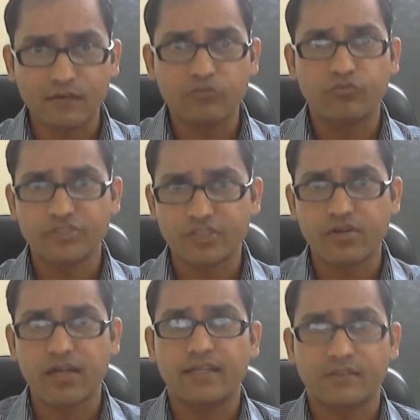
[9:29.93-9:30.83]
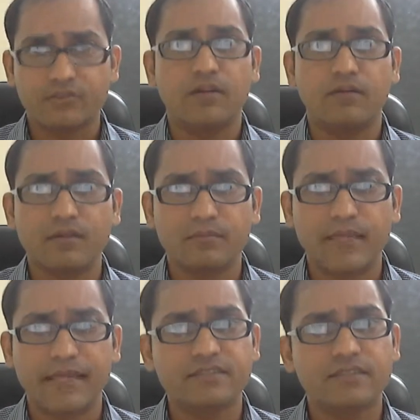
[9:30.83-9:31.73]
which are running thermal
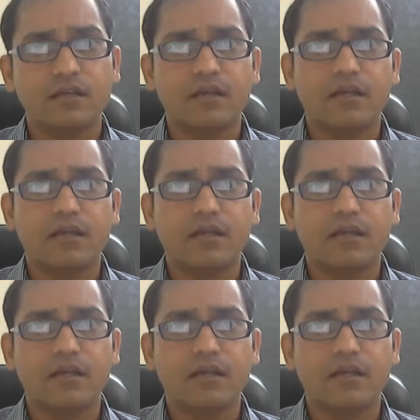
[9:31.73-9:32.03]
based,